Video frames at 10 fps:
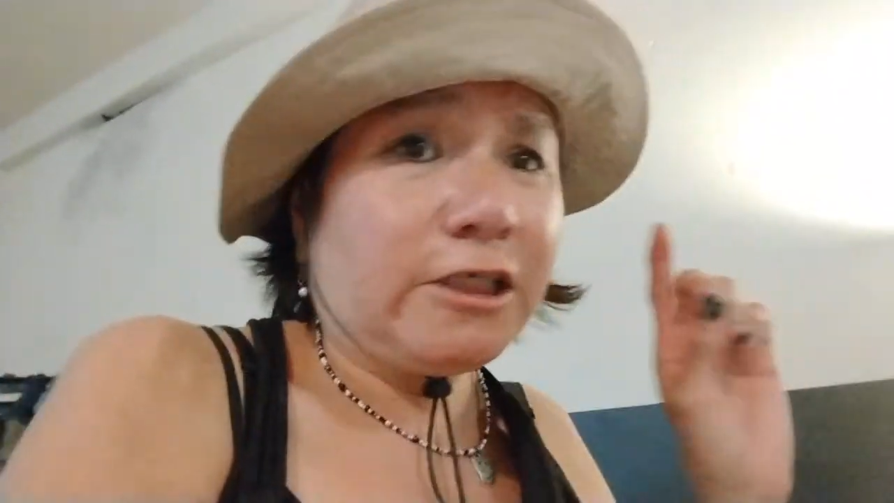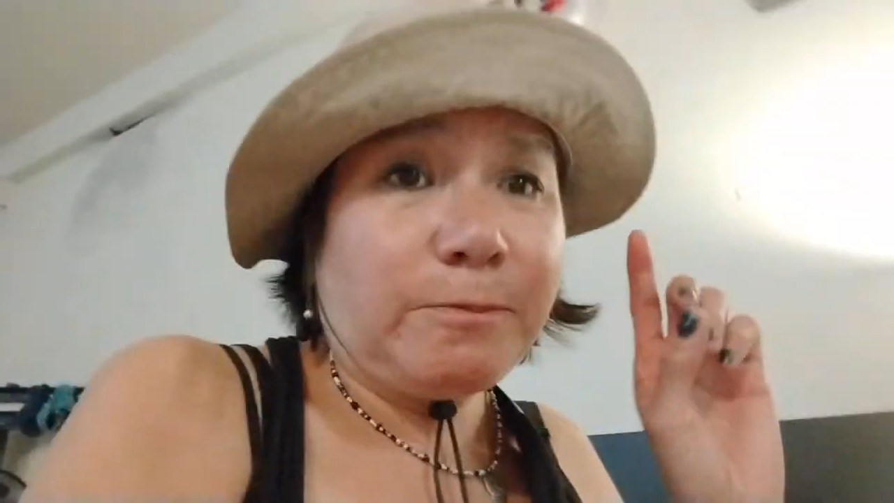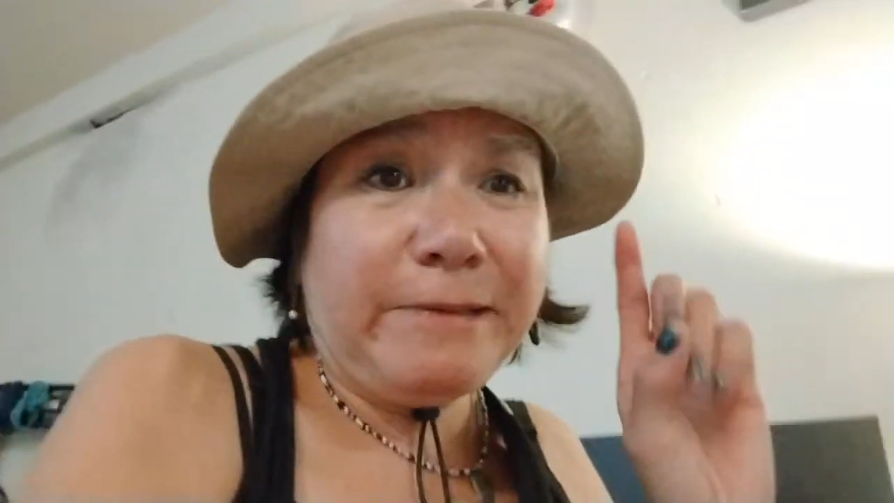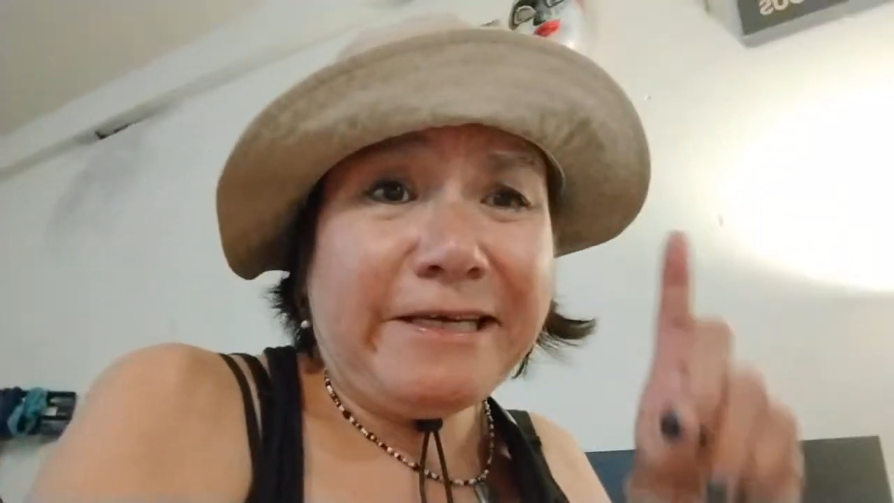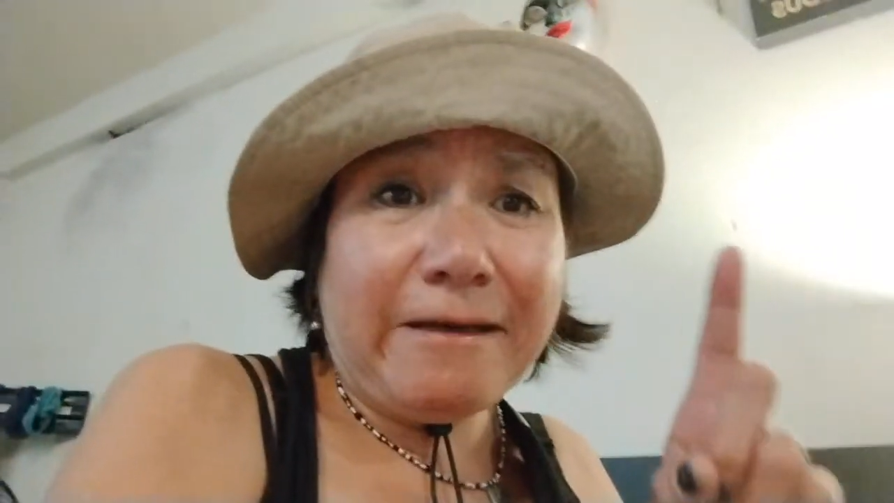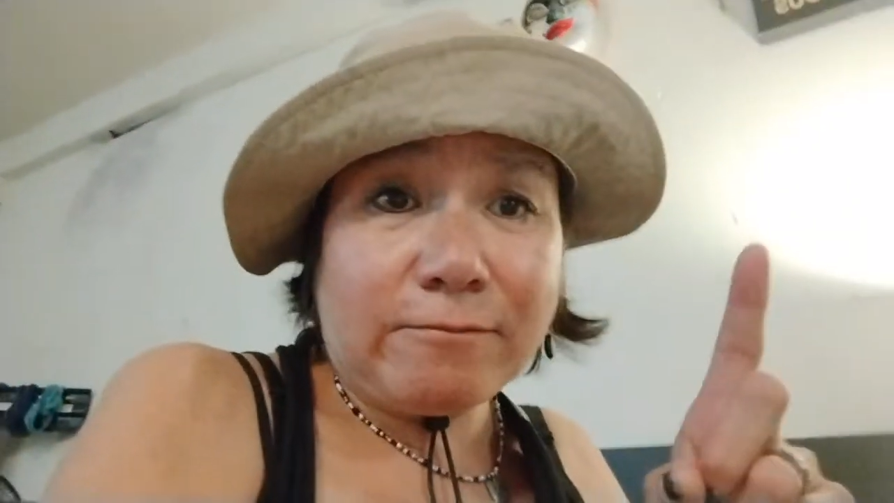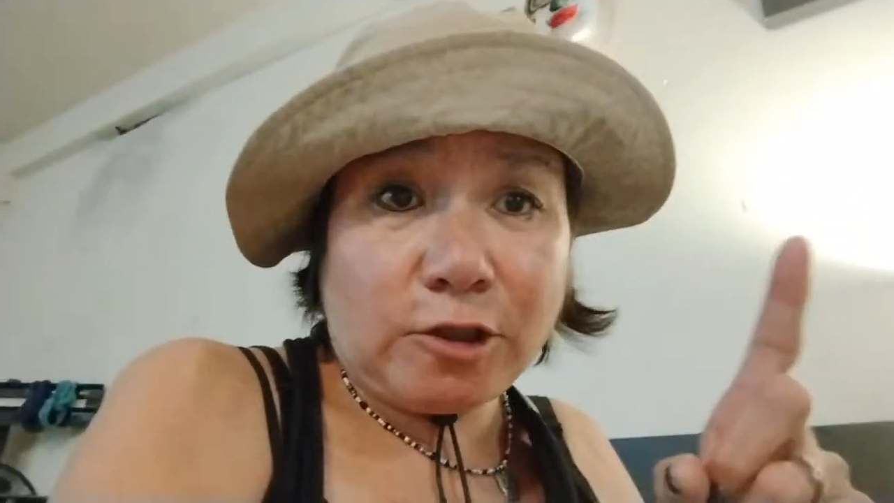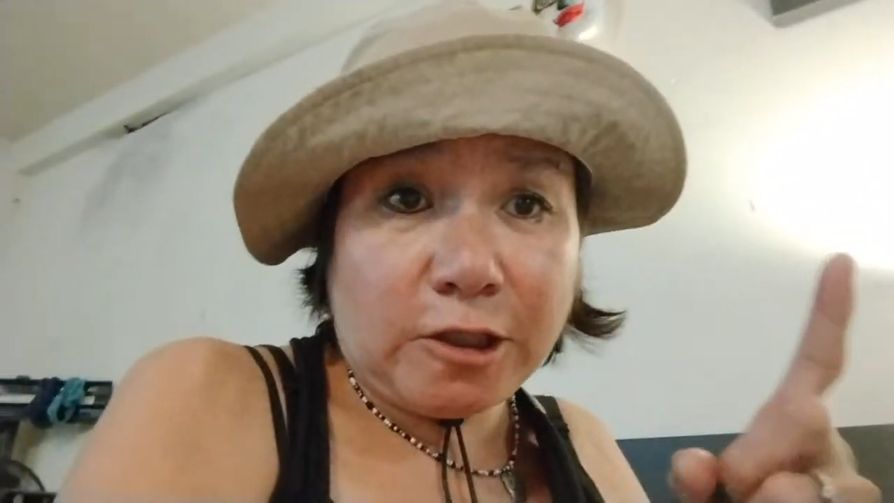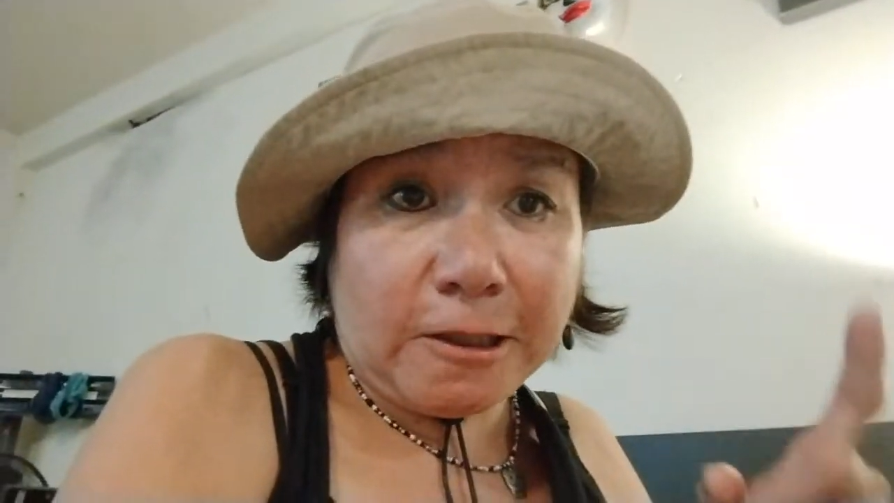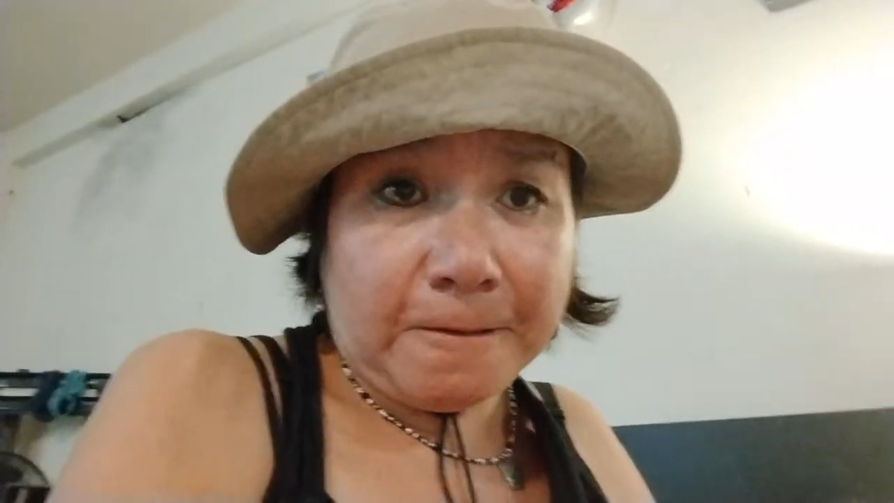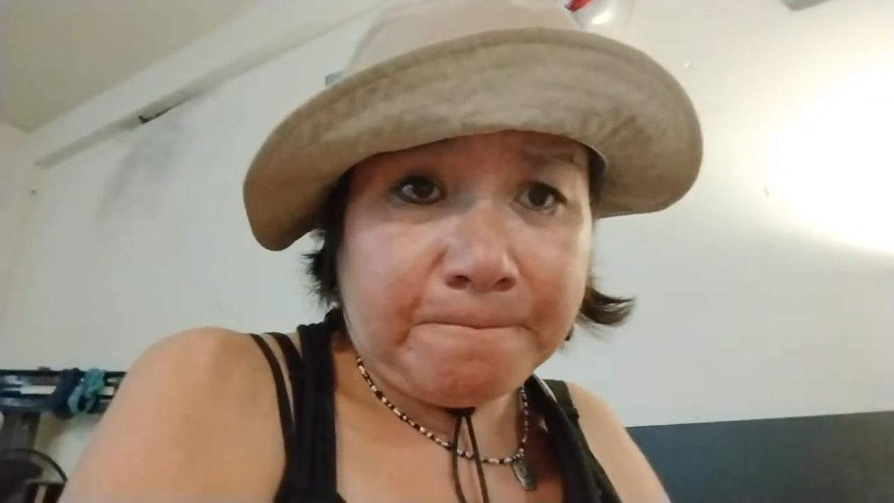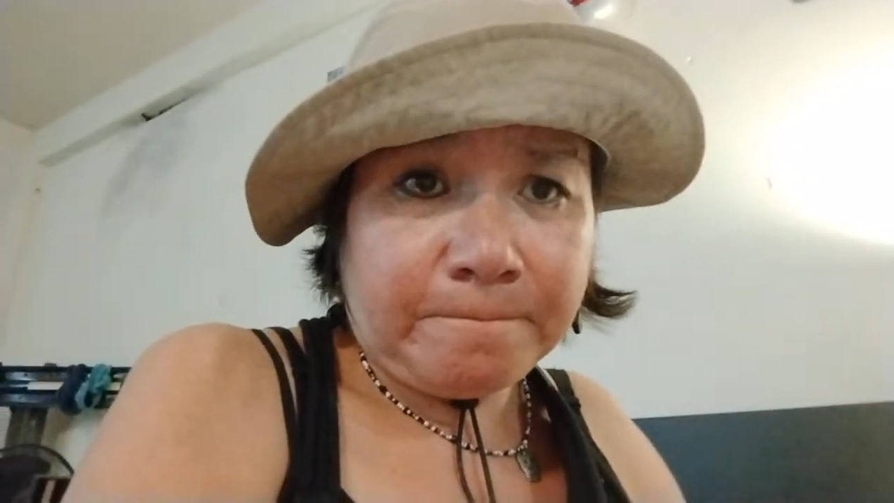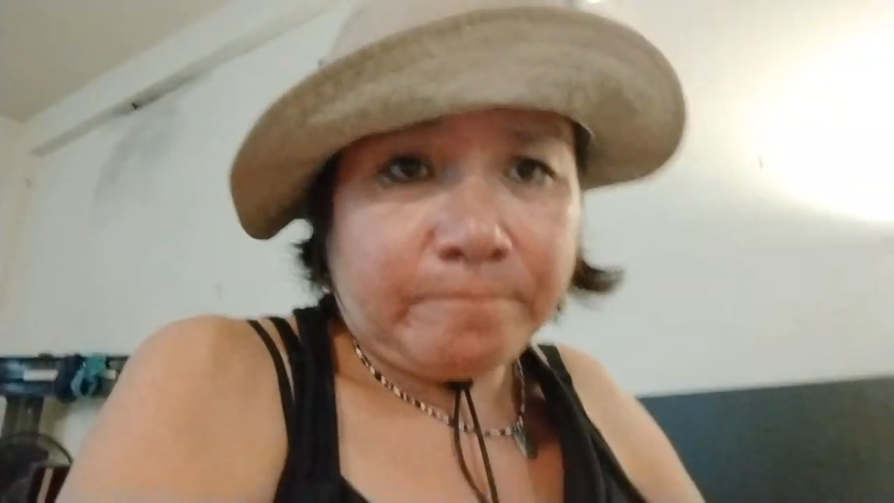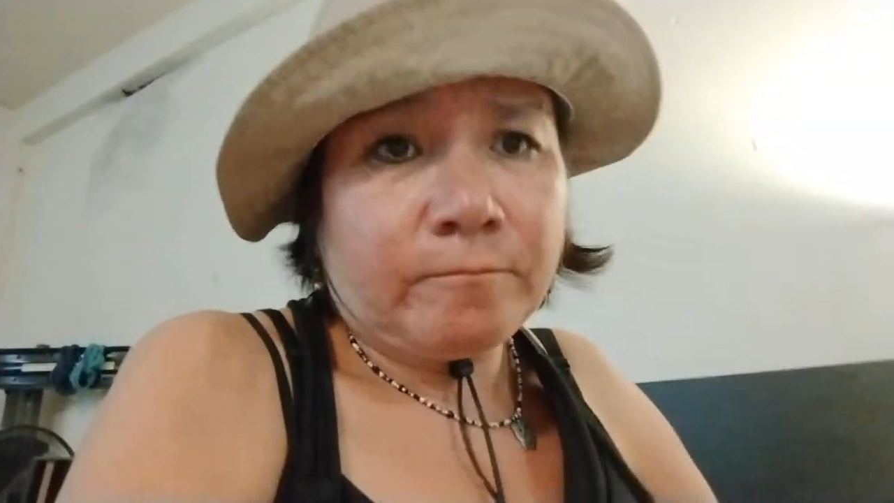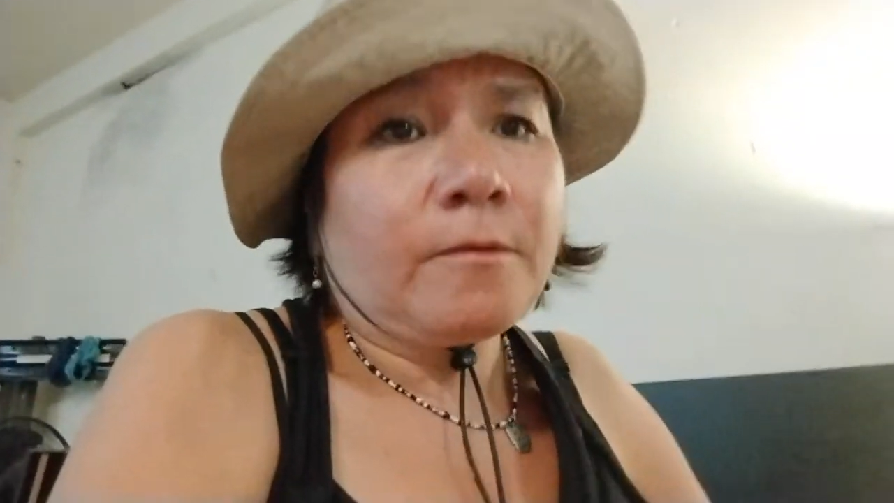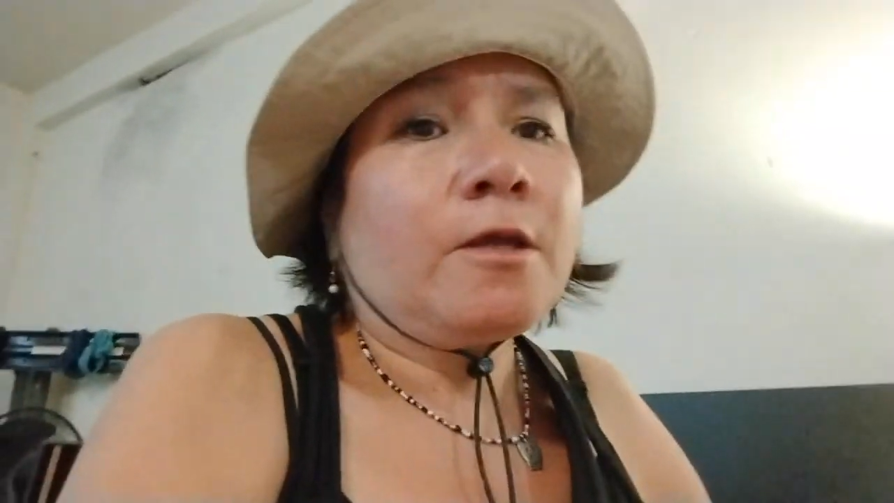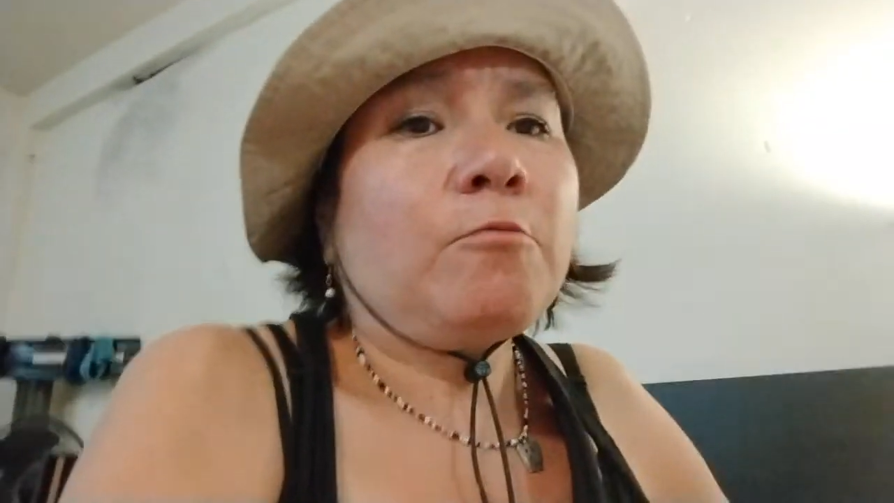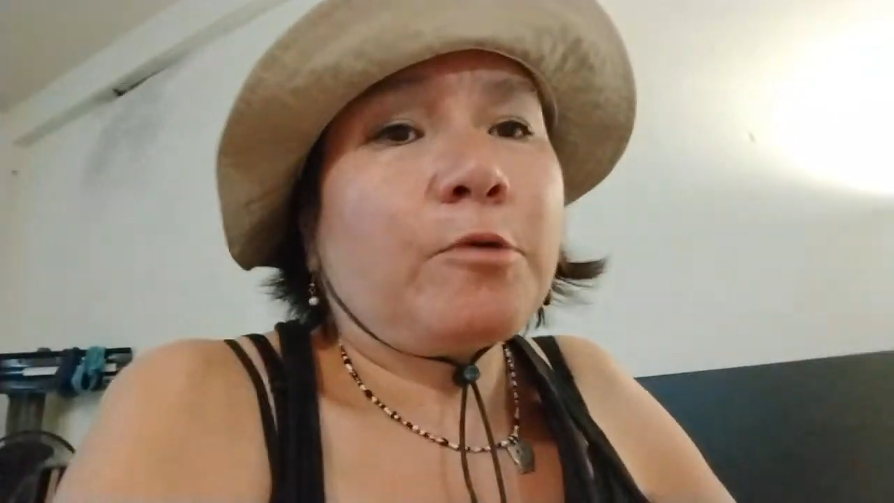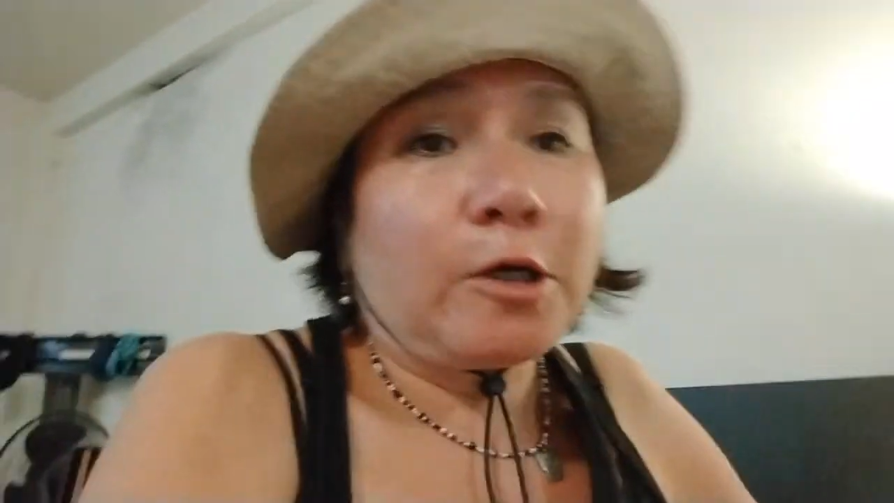speaking of sugar, we're